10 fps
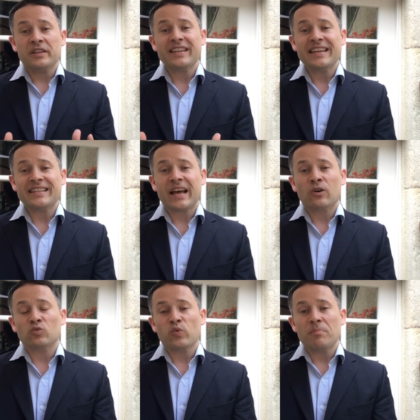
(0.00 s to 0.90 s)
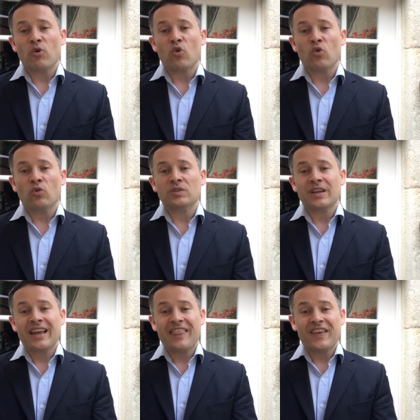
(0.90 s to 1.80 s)
detailed report.
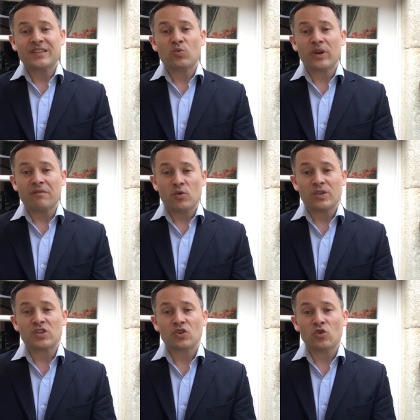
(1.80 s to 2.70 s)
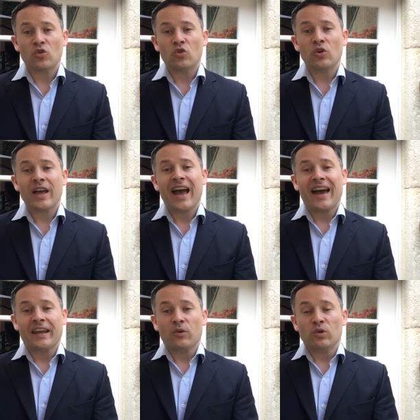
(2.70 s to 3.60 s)
This will give you a score,
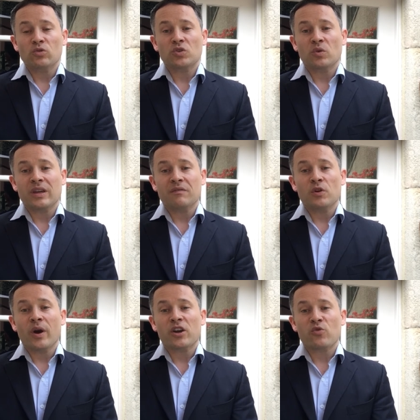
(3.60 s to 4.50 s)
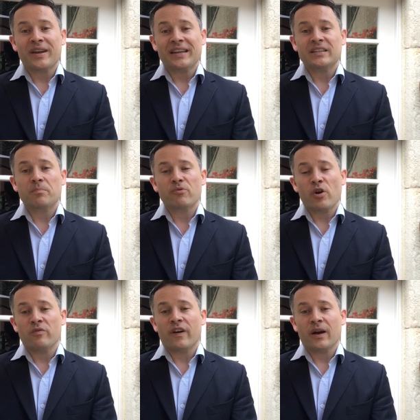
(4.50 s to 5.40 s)
and it will also give you a credit
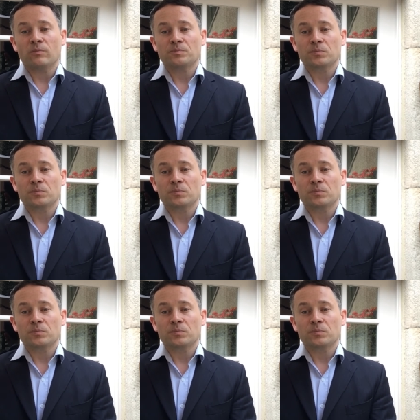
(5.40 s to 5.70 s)
profile.